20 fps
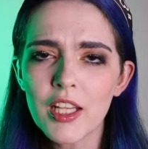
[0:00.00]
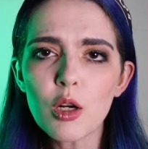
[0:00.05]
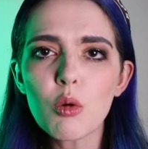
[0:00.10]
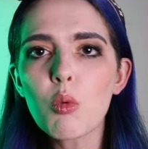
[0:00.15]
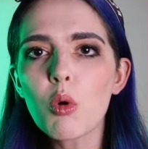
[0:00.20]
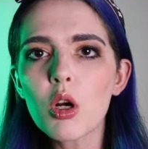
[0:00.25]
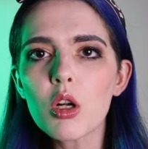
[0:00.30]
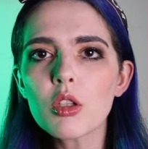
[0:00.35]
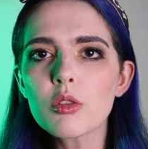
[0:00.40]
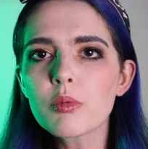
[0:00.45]
In a
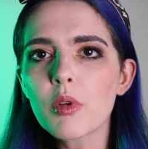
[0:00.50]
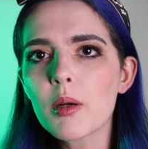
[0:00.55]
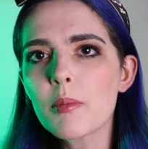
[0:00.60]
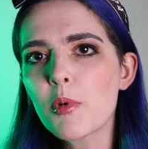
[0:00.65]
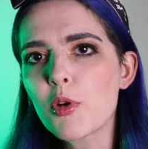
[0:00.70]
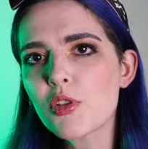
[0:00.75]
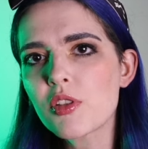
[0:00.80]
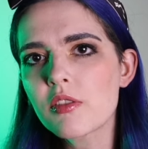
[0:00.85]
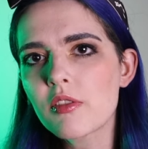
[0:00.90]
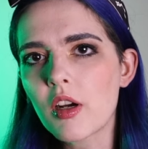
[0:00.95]
world where
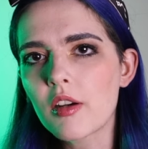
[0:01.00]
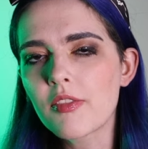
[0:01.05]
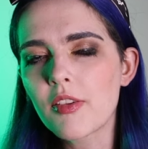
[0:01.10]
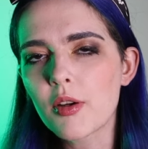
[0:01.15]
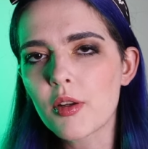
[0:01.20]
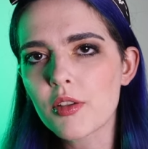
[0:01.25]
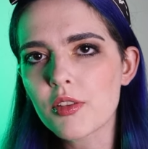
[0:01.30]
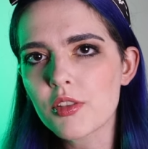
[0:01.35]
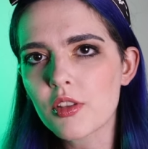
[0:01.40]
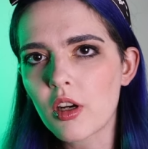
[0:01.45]
most of our
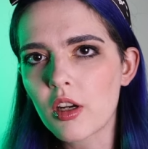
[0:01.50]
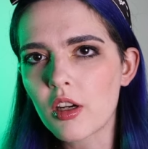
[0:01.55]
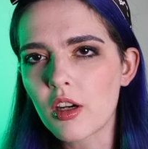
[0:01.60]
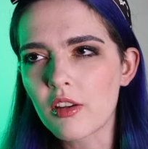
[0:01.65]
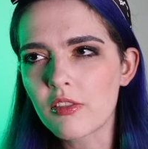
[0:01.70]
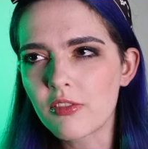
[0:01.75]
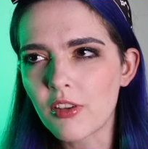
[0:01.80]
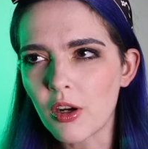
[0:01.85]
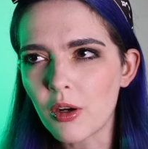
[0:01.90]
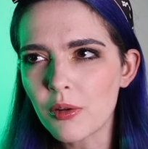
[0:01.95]
photos are on
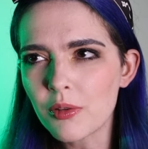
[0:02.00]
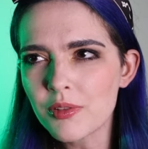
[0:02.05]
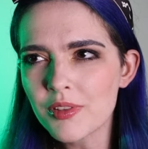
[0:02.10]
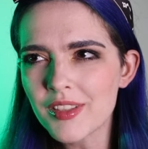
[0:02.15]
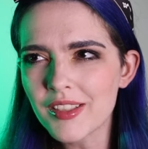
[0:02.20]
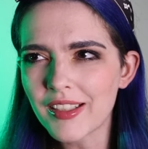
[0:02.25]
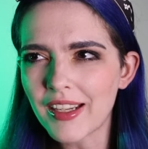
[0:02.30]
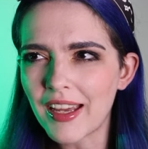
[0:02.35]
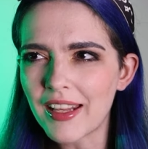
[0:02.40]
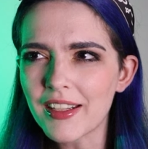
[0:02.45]
our
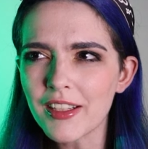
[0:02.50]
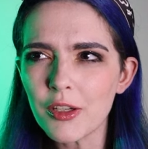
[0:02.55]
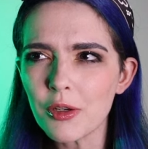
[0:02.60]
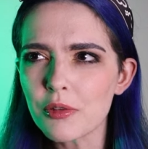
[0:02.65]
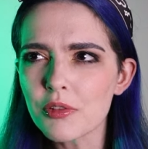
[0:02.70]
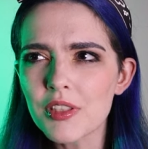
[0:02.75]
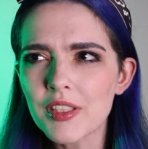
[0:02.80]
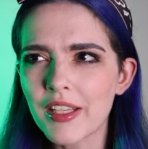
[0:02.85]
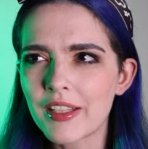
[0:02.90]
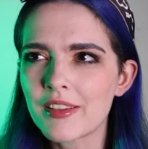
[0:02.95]
phones, it kind of
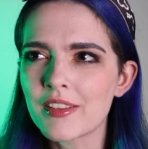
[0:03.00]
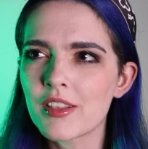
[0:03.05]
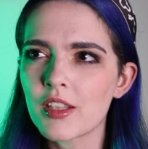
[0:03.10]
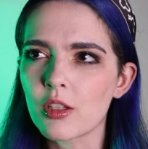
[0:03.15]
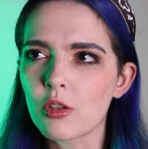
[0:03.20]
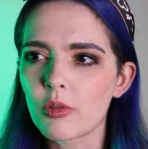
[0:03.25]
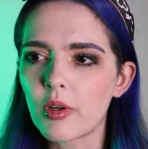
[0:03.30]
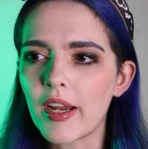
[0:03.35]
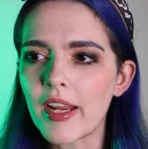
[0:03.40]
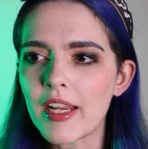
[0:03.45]
goes against the
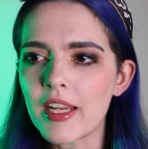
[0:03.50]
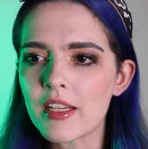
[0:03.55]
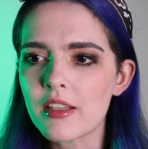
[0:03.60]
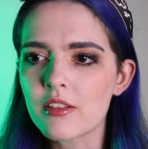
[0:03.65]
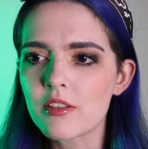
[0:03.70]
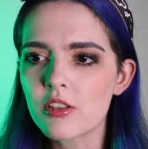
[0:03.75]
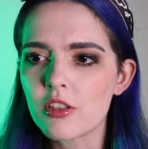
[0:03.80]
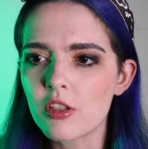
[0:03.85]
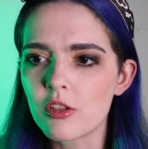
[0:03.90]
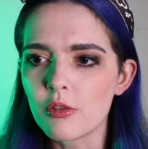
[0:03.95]

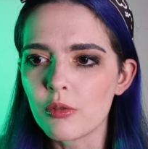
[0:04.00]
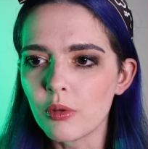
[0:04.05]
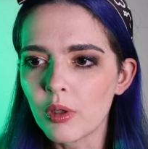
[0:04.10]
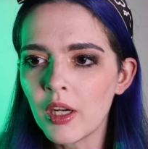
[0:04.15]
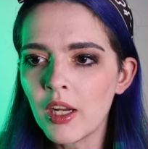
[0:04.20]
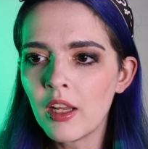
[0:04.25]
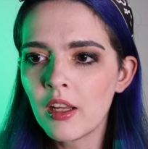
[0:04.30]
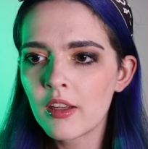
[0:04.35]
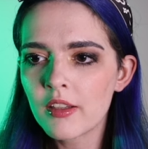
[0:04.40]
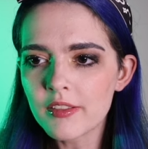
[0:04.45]
grain to
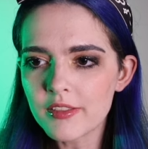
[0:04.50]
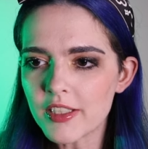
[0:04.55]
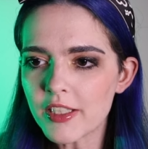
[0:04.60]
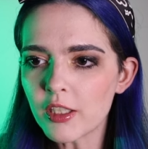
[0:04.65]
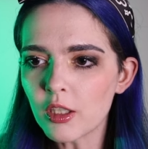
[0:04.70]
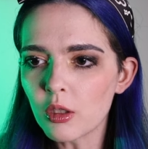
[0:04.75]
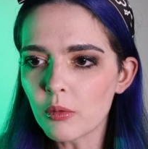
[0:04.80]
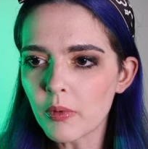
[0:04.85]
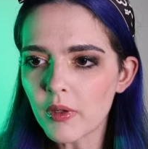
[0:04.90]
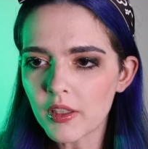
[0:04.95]

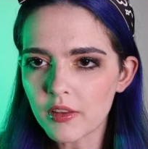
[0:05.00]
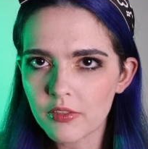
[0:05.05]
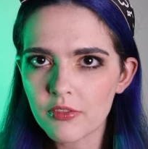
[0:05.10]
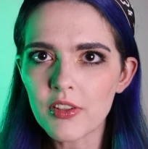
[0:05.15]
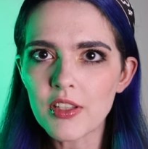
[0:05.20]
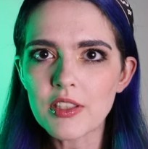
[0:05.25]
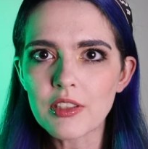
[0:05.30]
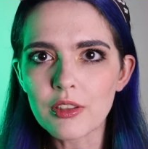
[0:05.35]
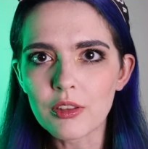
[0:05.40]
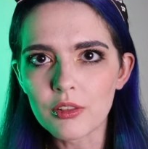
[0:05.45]
deal with
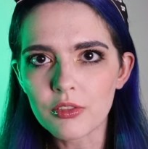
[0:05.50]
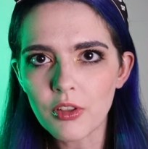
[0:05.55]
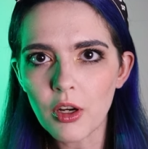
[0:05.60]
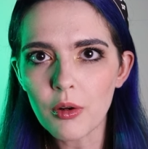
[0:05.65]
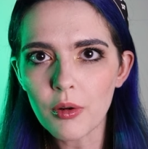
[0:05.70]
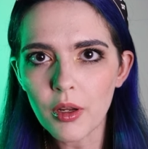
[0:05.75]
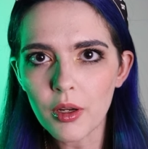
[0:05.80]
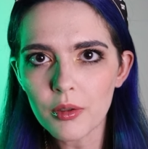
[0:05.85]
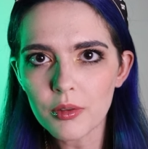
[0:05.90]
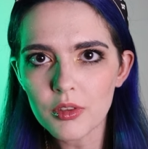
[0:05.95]
physical
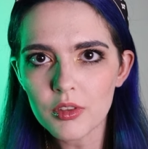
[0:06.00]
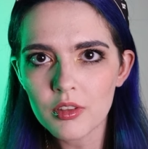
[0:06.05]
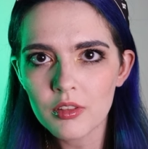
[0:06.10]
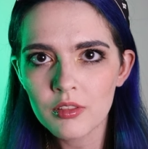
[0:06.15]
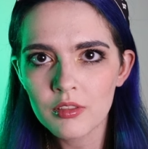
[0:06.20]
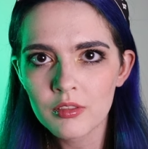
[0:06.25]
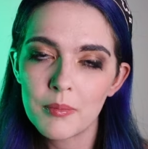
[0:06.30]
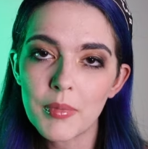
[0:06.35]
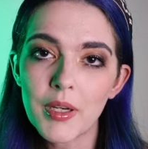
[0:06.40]
photos.